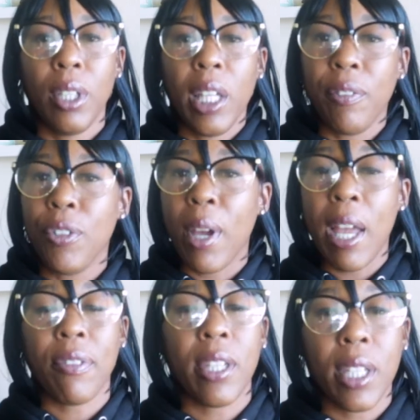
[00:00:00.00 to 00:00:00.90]
If you
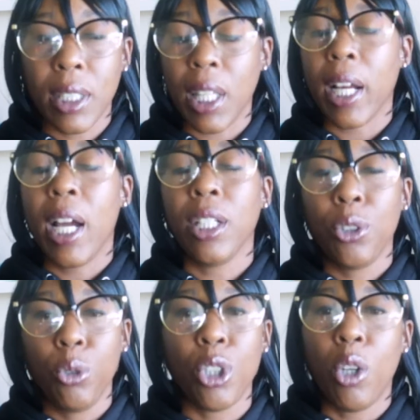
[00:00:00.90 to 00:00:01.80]
have kids like I
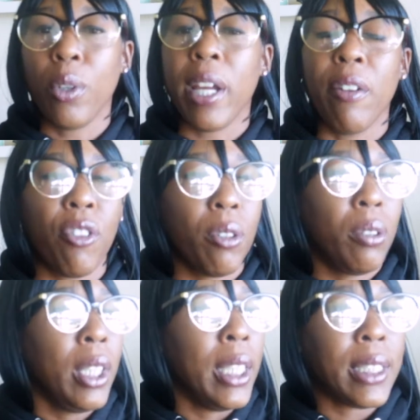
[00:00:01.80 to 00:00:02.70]
do, don't
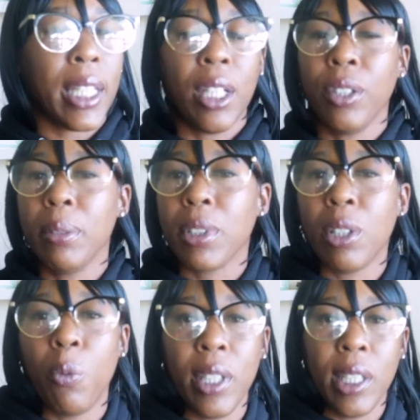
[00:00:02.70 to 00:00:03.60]
ever tell them
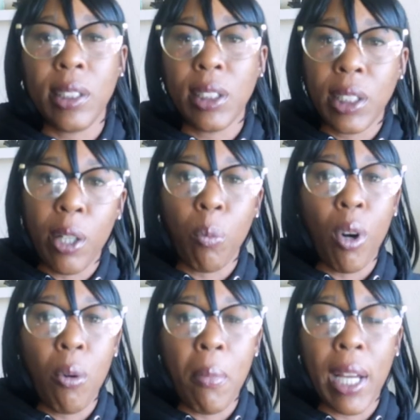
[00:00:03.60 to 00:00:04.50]
someone else is their
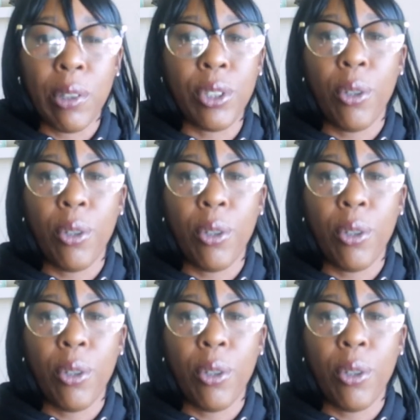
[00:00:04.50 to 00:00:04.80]
role model.